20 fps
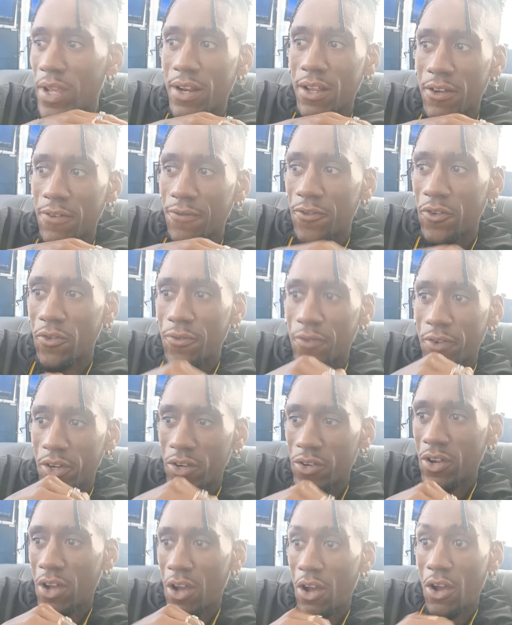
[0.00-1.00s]
out of food for your
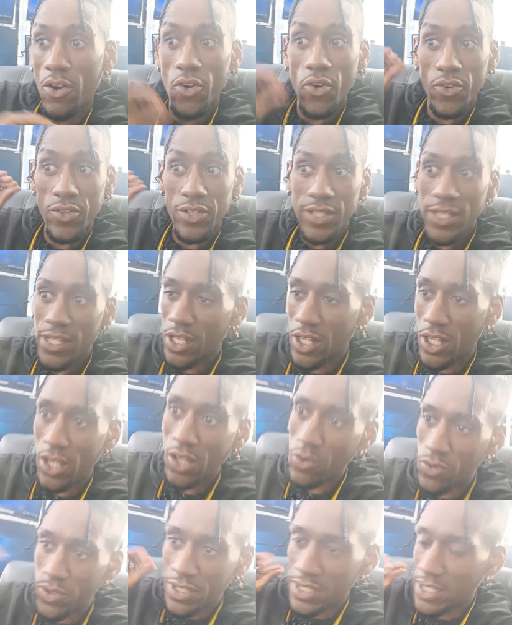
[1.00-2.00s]
dog or it's getting
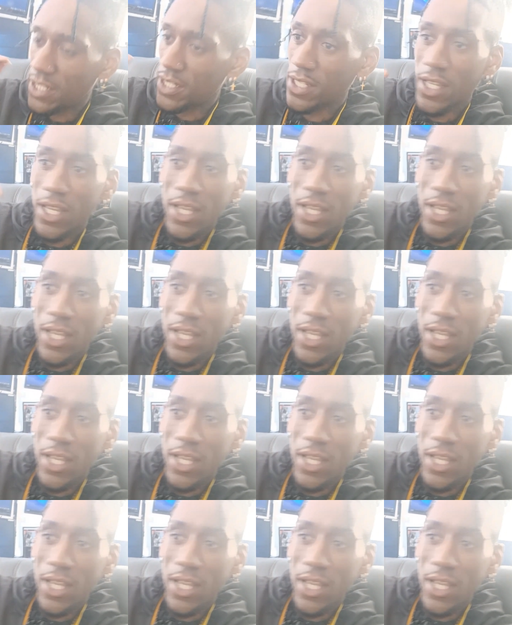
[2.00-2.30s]
close and